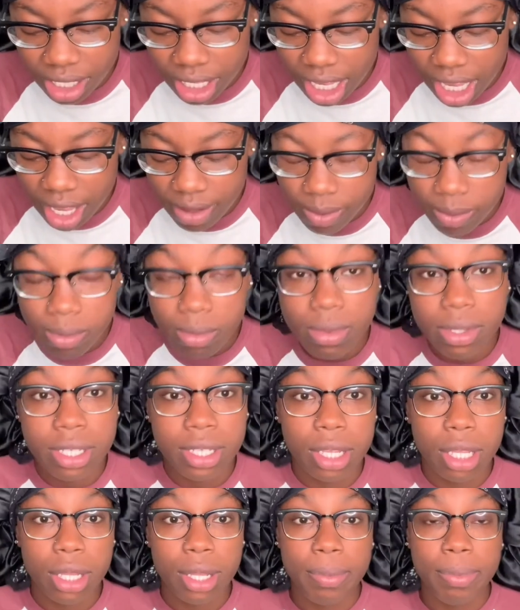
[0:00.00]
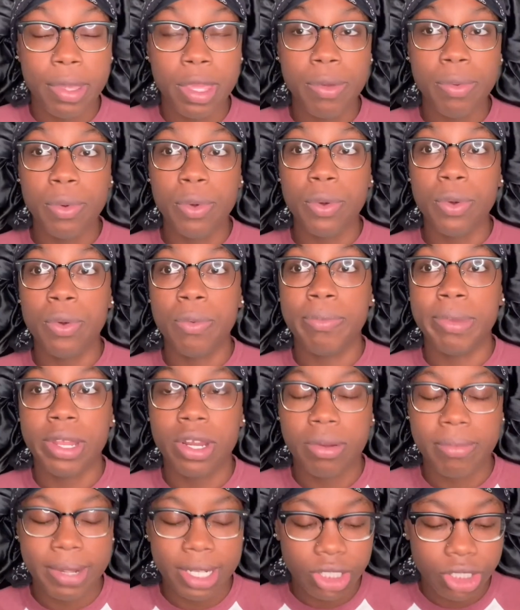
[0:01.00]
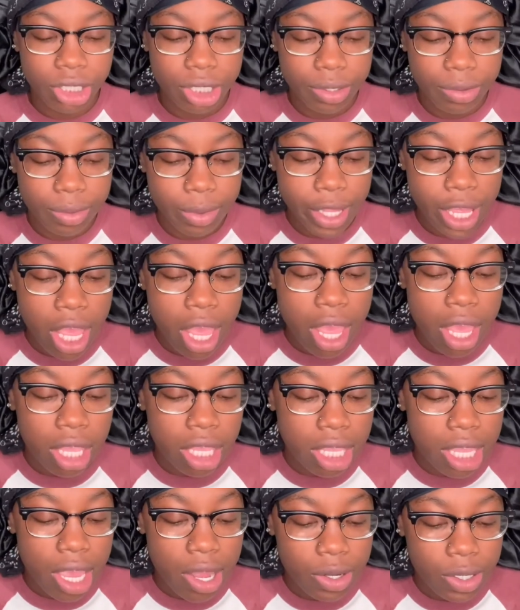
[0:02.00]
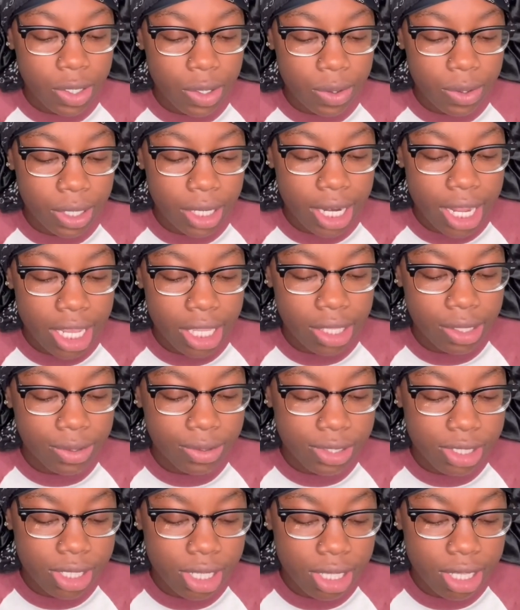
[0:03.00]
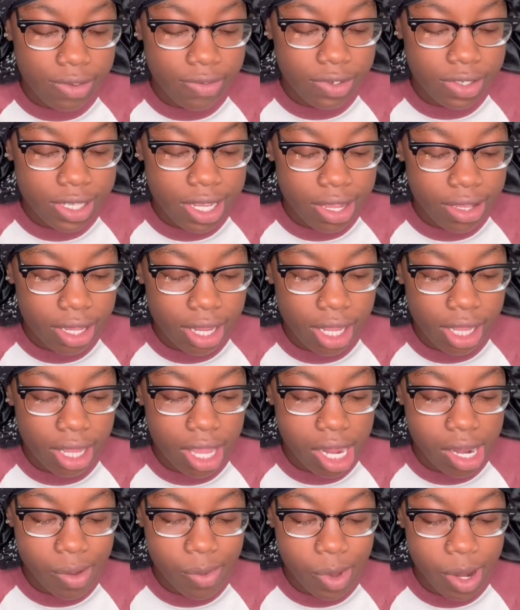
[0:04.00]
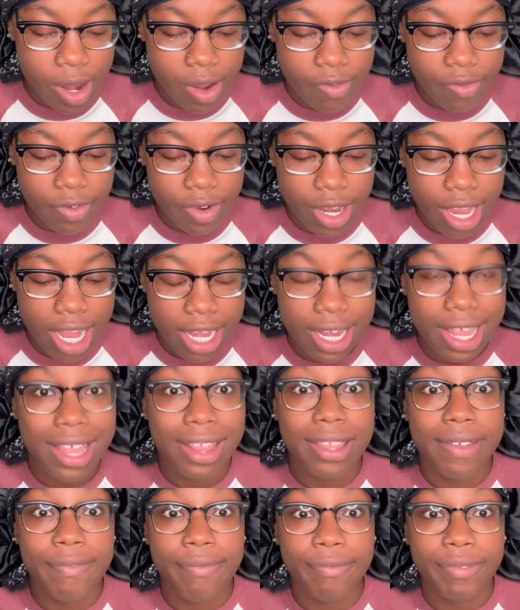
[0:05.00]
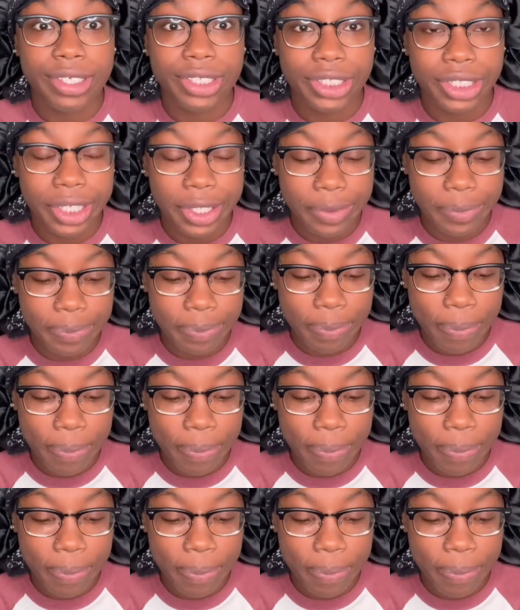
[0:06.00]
And the people who've been on my channel, y'all know that I used to live in South Carolina or whatever. I now live in Virginia.